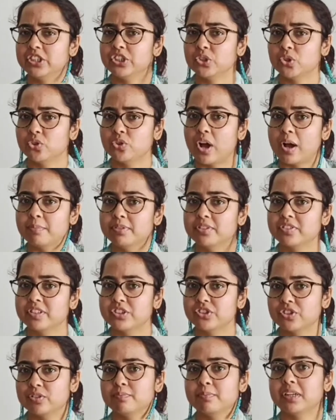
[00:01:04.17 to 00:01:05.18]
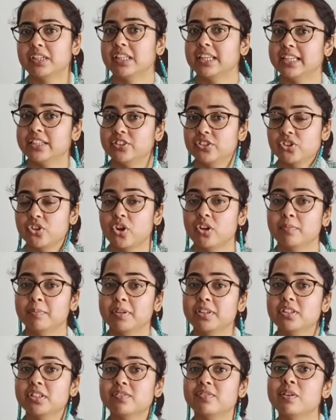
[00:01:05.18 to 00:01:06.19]
show you arbitration, but later on,
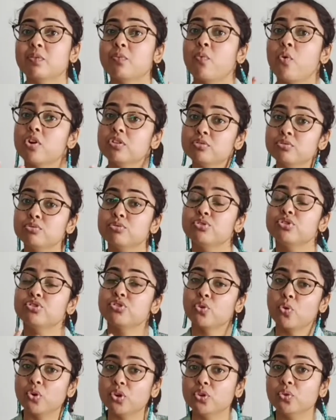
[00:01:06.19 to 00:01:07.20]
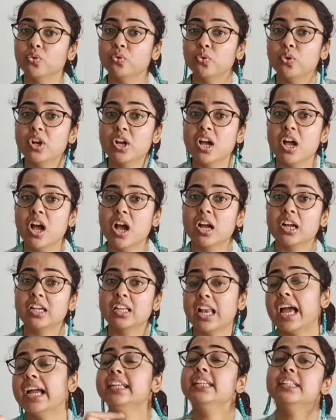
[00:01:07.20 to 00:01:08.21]
because we want to show you
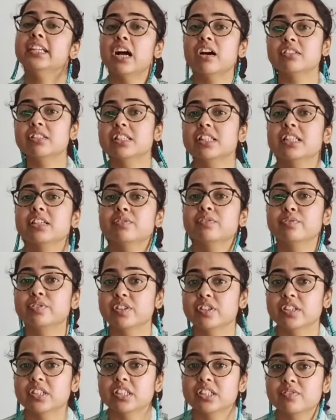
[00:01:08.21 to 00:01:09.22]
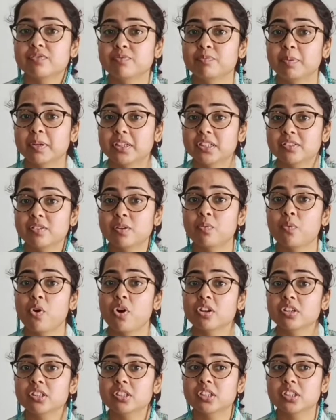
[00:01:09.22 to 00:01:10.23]
client counseling first, because we
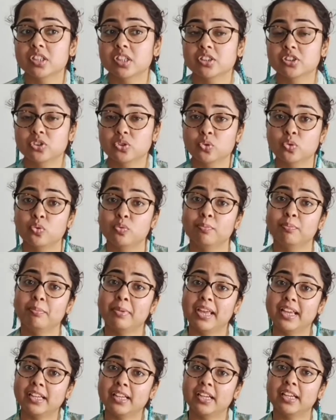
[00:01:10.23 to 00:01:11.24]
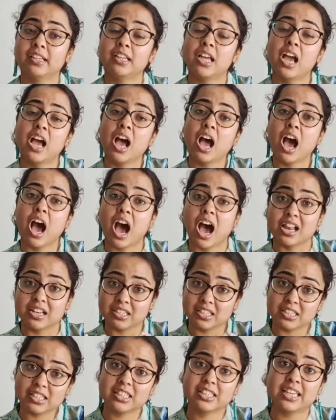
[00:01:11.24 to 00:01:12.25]
want to make it
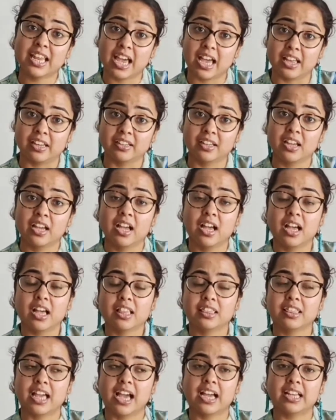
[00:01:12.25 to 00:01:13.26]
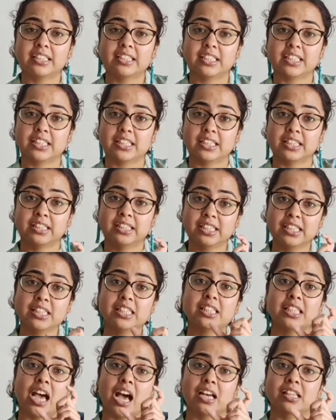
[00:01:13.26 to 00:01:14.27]
understand that
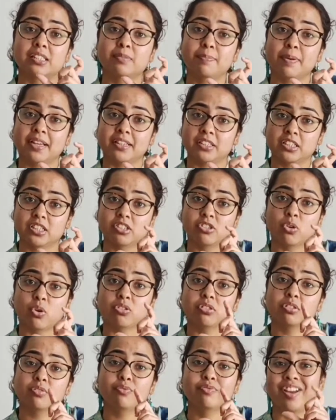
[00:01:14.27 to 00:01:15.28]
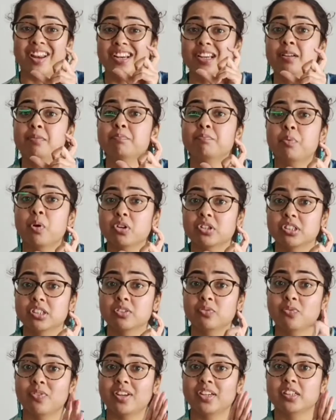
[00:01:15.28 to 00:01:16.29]
this aspect is also very
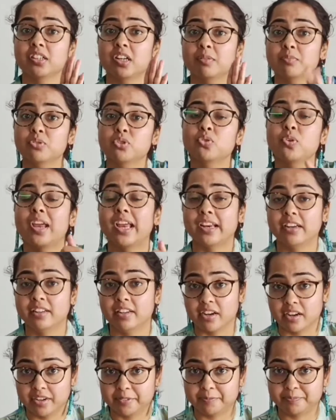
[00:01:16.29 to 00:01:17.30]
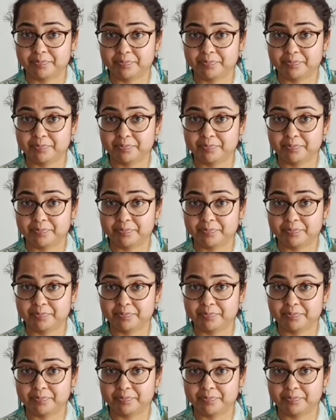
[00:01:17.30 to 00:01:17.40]
important when it comes to ADR.